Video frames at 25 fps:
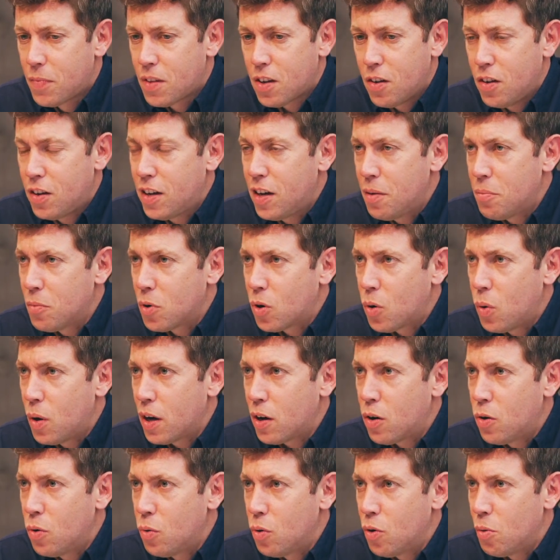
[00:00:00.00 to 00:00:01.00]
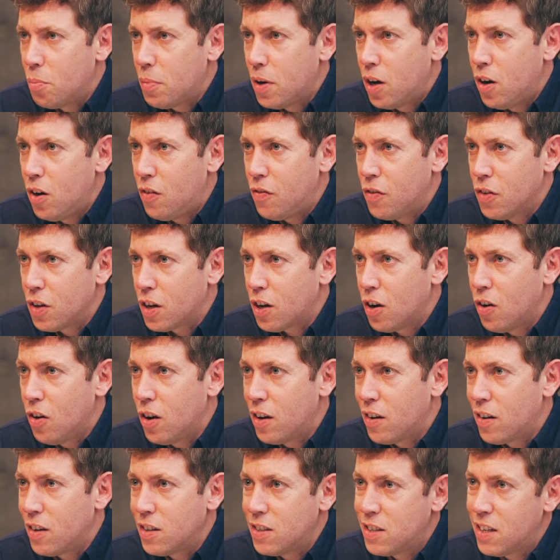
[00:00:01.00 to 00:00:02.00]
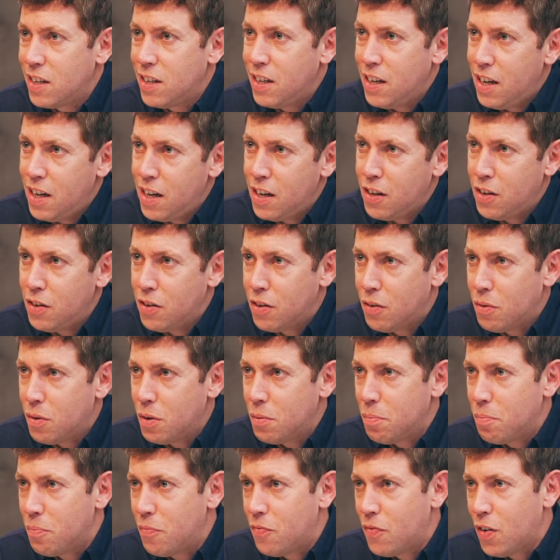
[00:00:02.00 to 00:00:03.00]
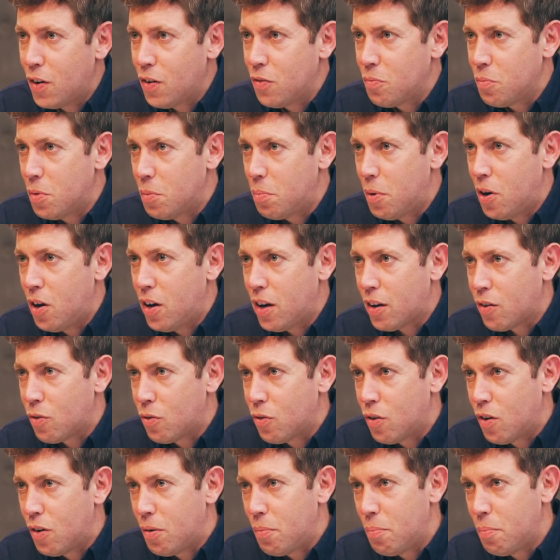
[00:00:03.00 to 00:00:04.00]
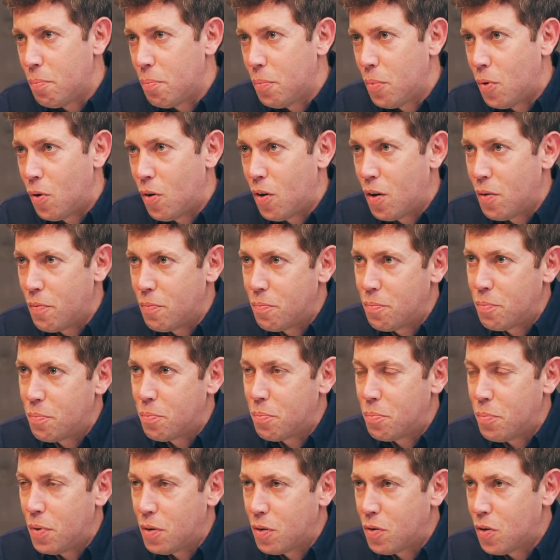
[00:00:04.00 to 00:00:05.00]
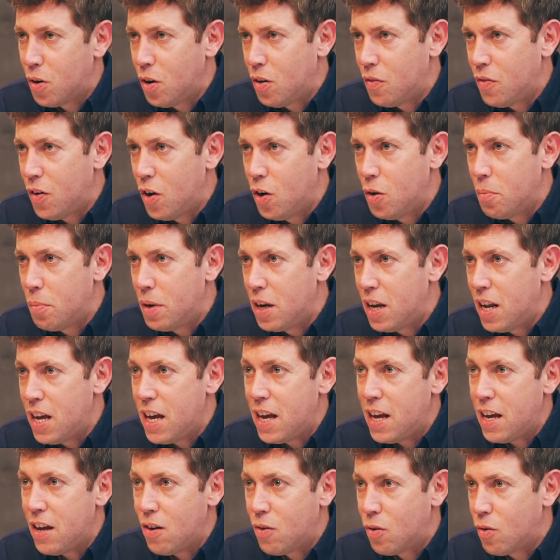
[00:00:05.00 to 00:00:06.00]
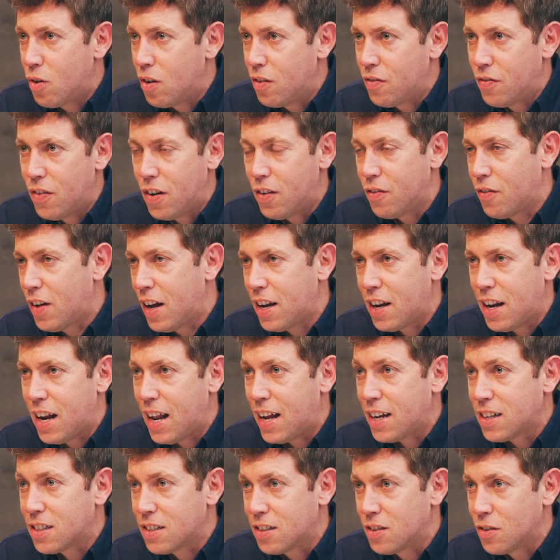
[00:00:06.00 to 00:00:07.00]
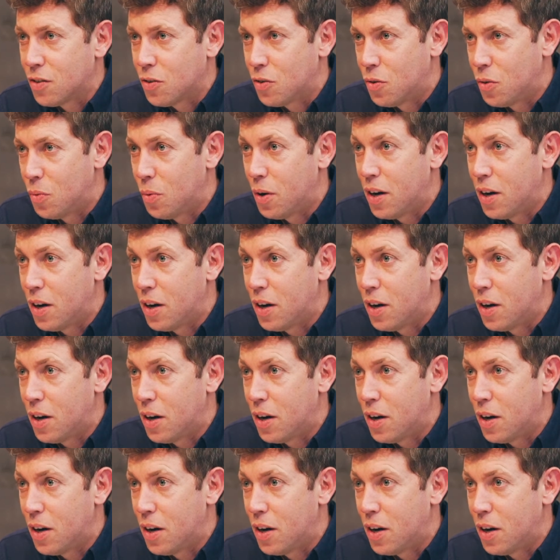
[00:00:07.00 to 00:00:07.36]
We give them a quick call on behalf of the client and they say, I fell off my bike or I've hurt my knee or I've had an accident or